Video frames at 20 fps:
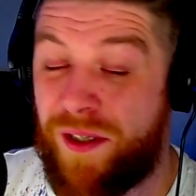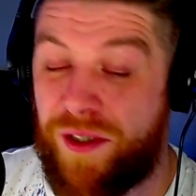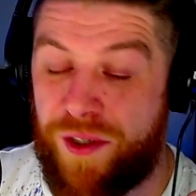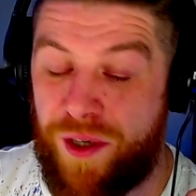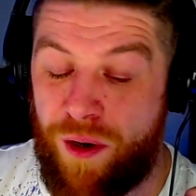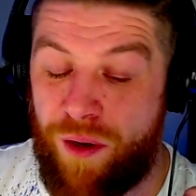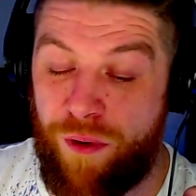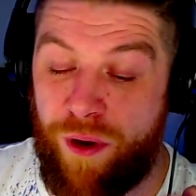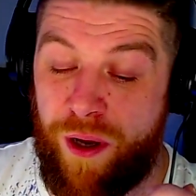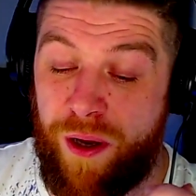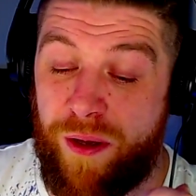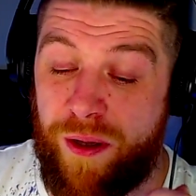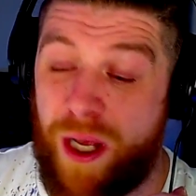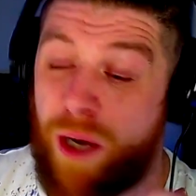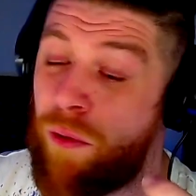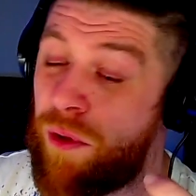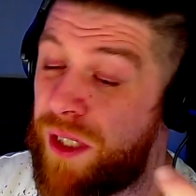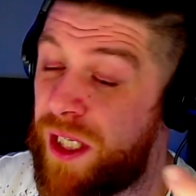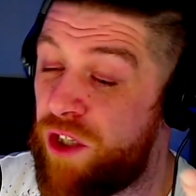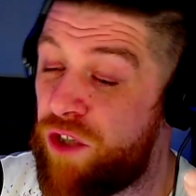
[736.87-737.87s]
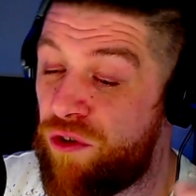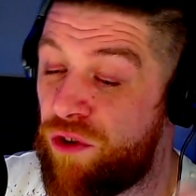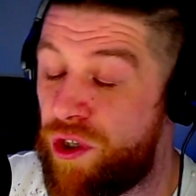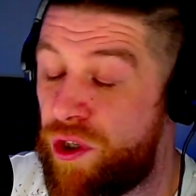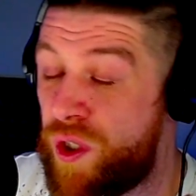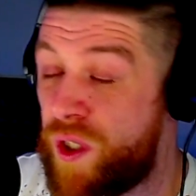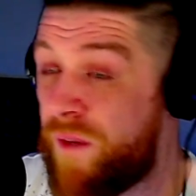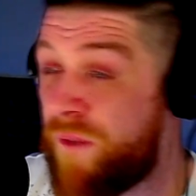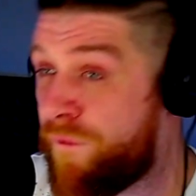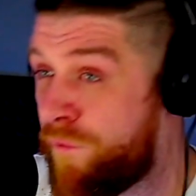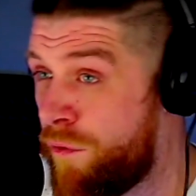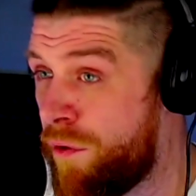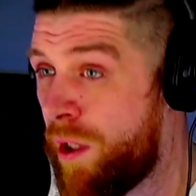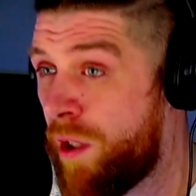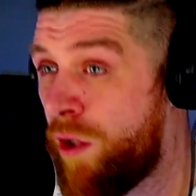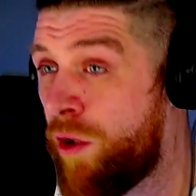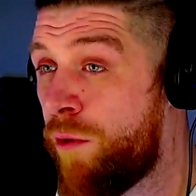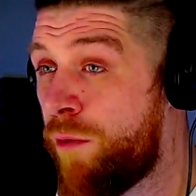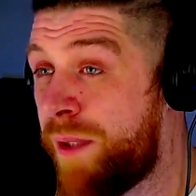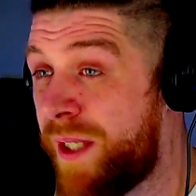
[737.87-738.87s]
So I was introduced to Fruity
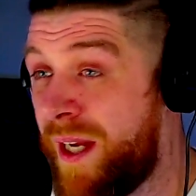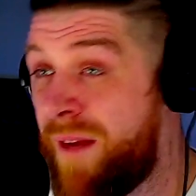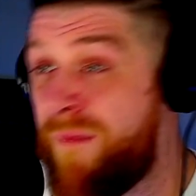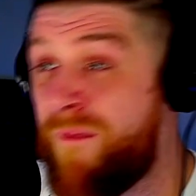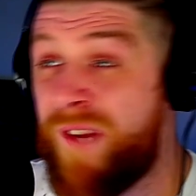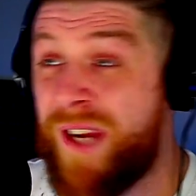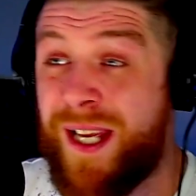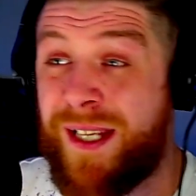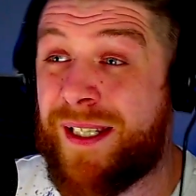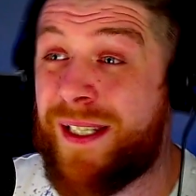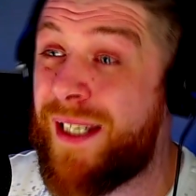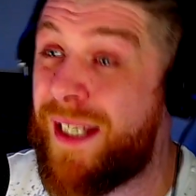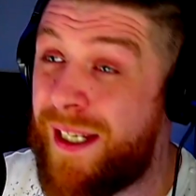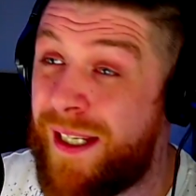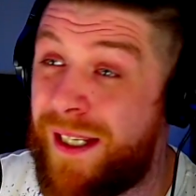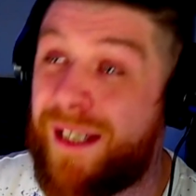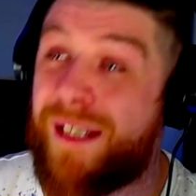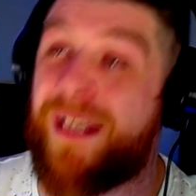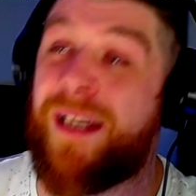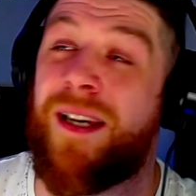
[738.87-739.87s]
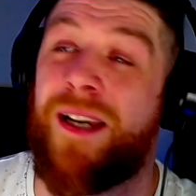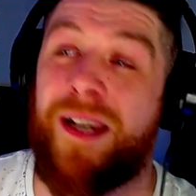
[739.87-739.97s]
Loops and VSTs.